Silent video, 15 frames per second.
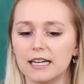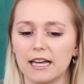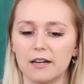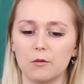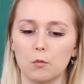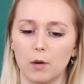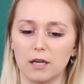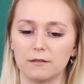
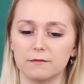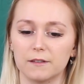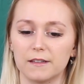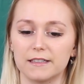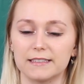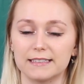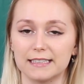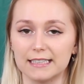and wait for
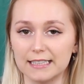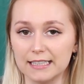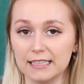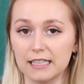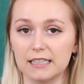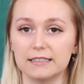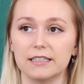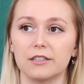these to
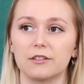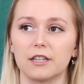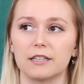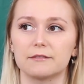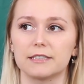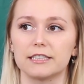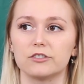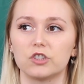heat until
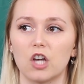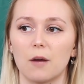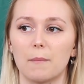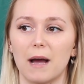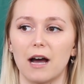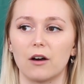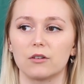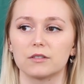they reach
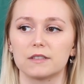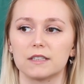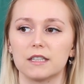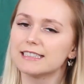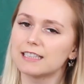about